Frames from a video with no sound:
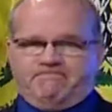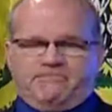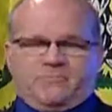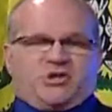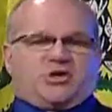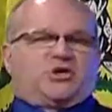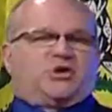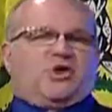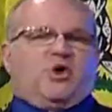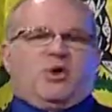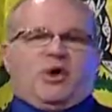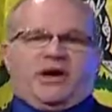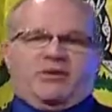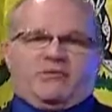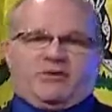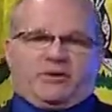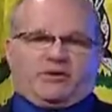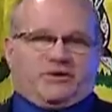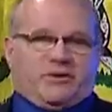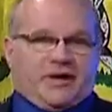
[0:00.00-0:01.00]
show
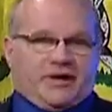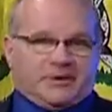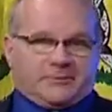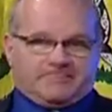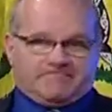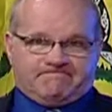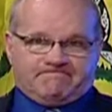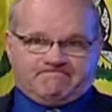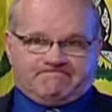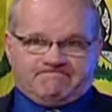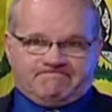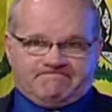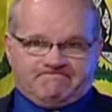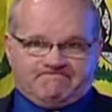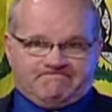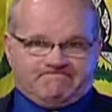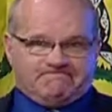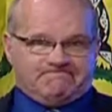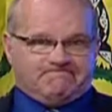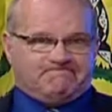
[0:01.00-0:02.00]
everything.
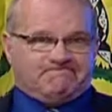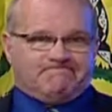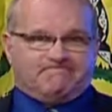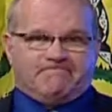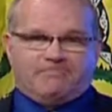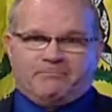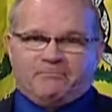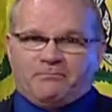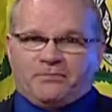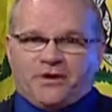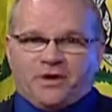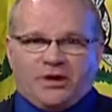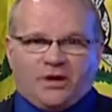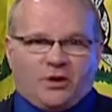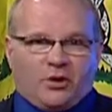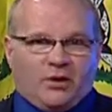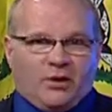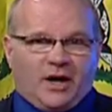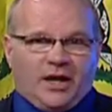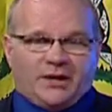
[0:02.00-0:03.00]
You
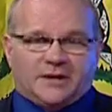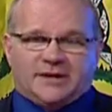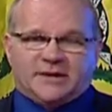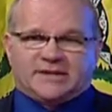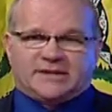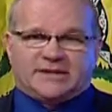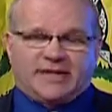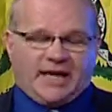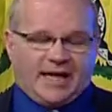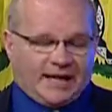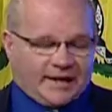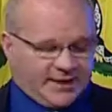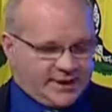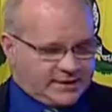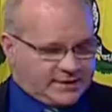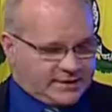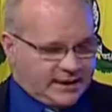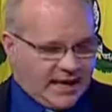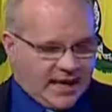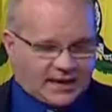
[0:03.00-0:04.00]
know what? It's
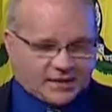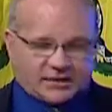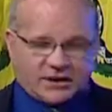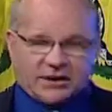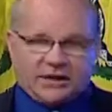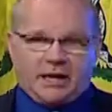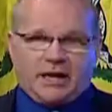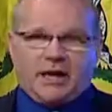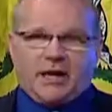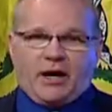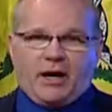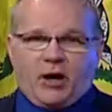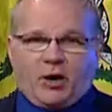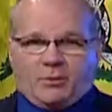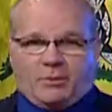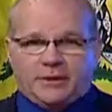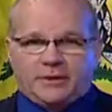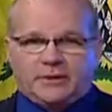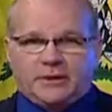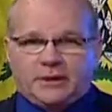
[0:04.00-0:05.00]
actually going to
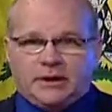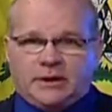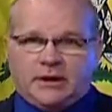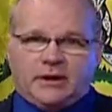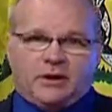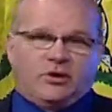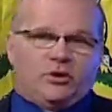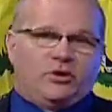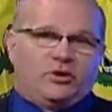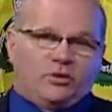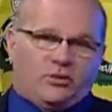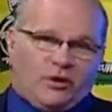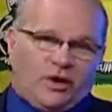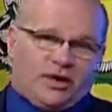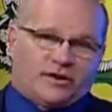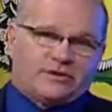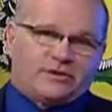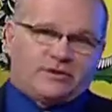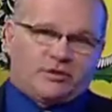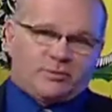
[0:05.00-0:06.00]
help. Who
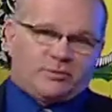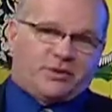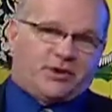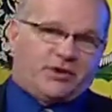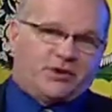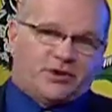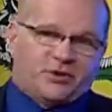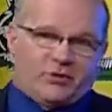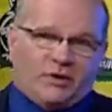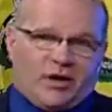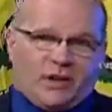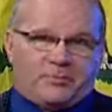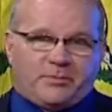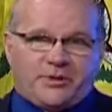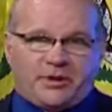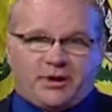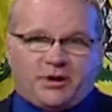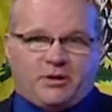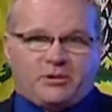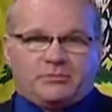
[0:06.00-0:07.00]
wants their picture up
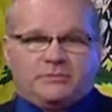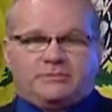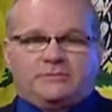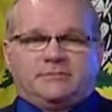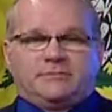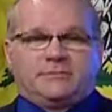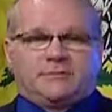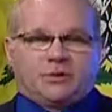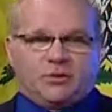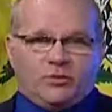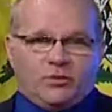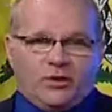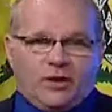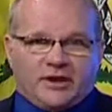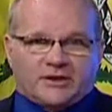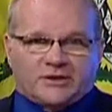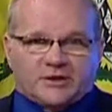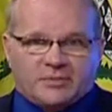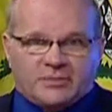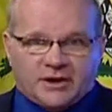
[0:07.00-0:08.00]
there? Who
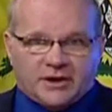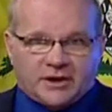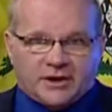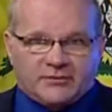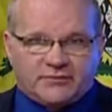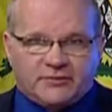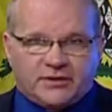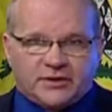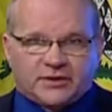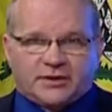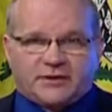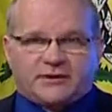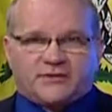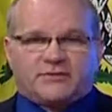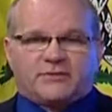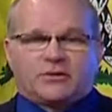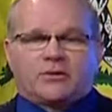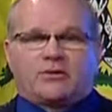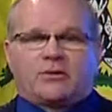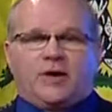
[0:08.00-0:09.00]
wants to be convicted
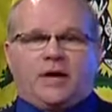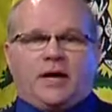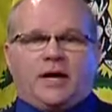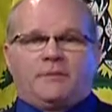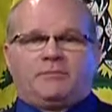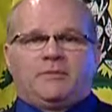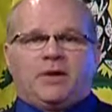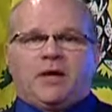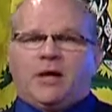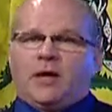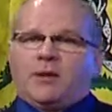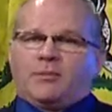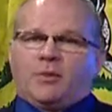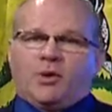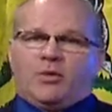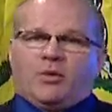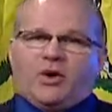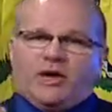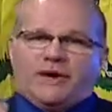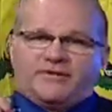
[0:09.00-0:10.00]
of a crime?
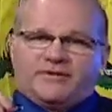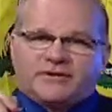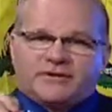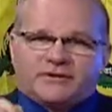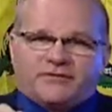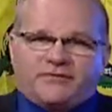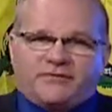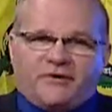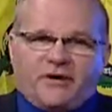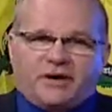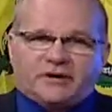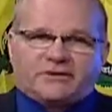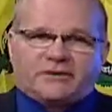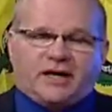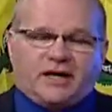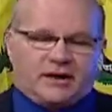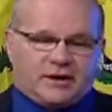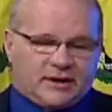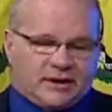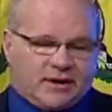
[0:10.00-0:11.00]
But what if it's a false
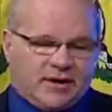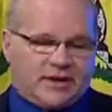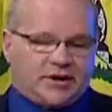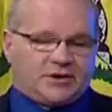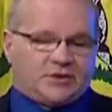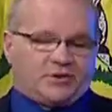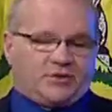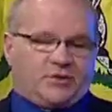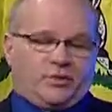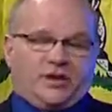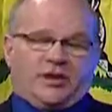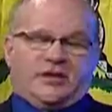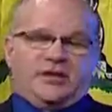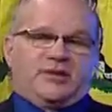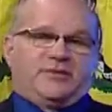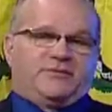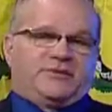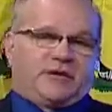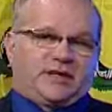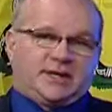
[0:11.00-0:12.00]
allegation? We didn't
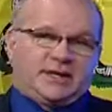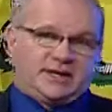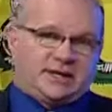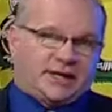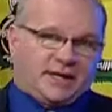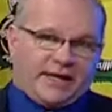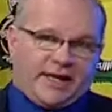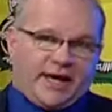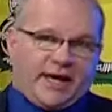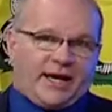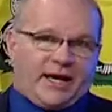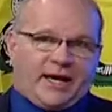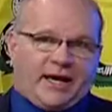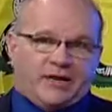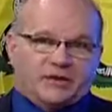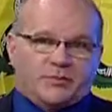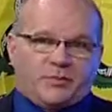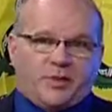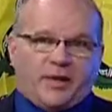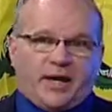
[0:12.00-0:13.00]
even get into that
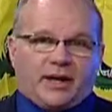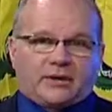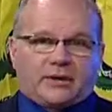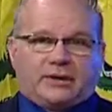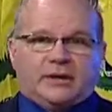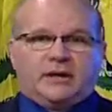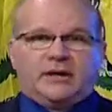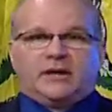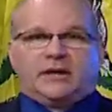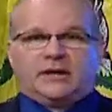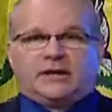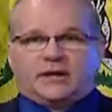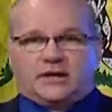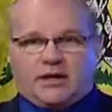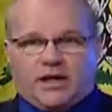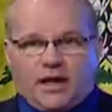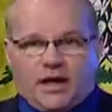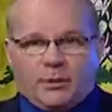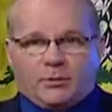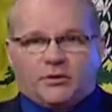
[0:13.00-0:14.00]
aspect. The
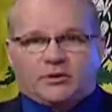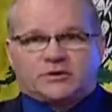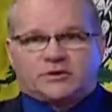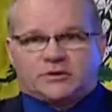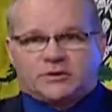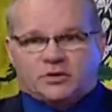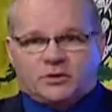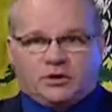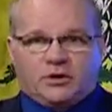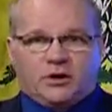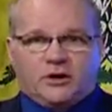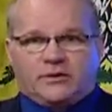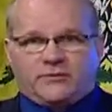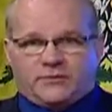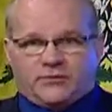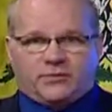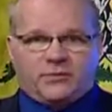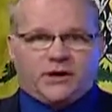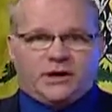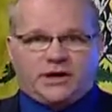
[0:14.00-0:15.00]
cameras could
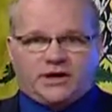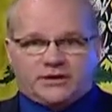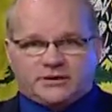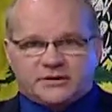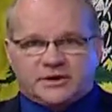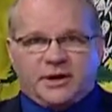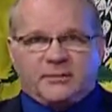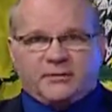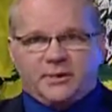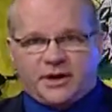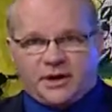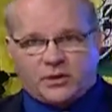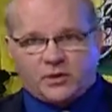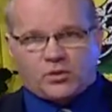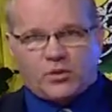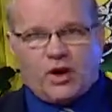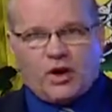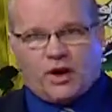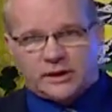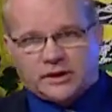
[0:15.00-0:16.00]
free somebody
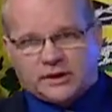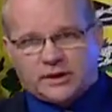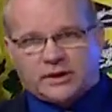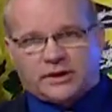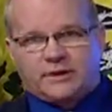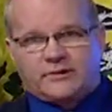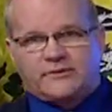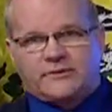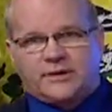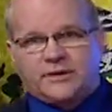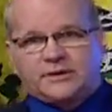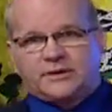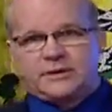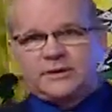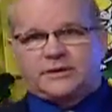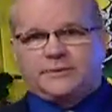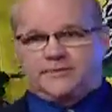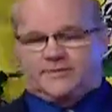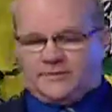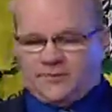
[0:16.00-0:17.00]
wrongly
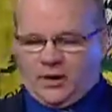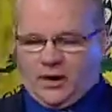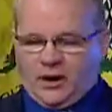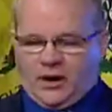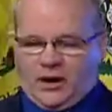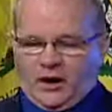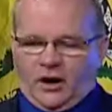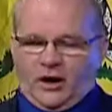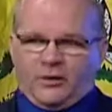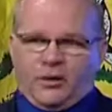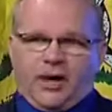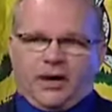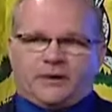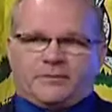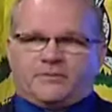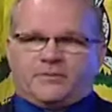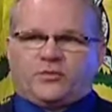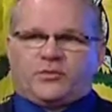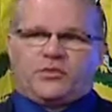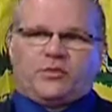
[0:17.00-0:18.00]
convicted. All right.
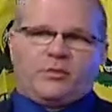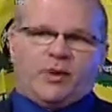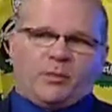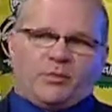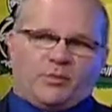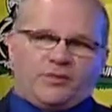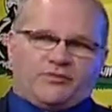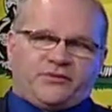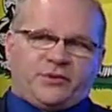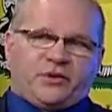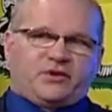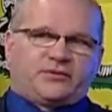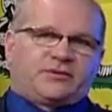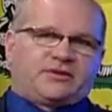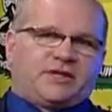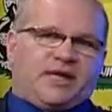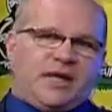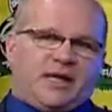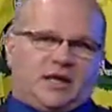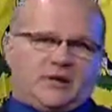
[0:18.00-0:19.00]
Remember, if you don't
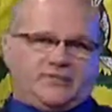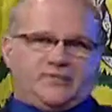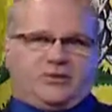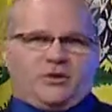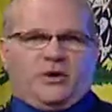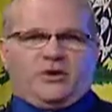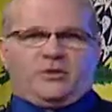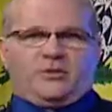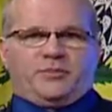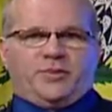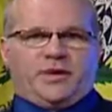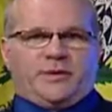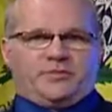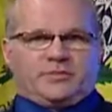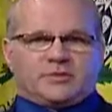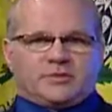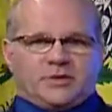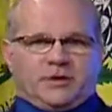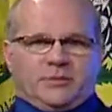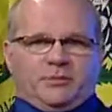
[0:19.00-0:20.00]
stand up for other
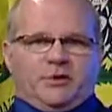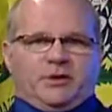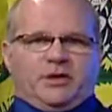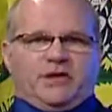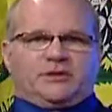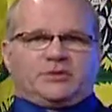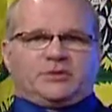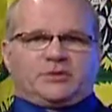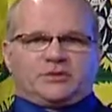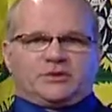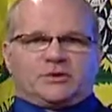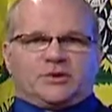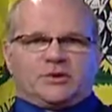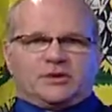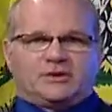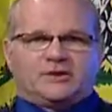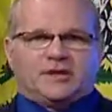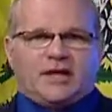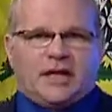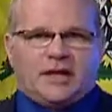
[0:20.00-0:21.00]
people's liberties, who's going
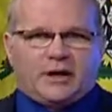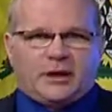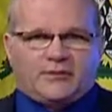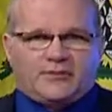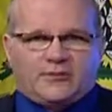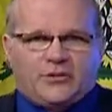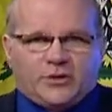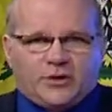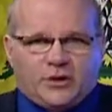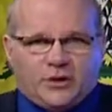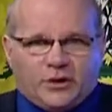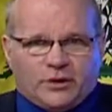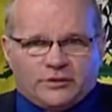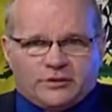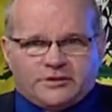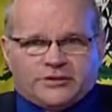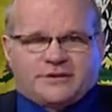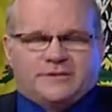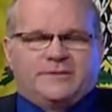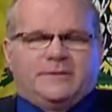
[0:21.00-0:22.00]
to stand up for
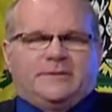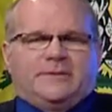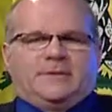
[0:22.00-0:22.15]
yours?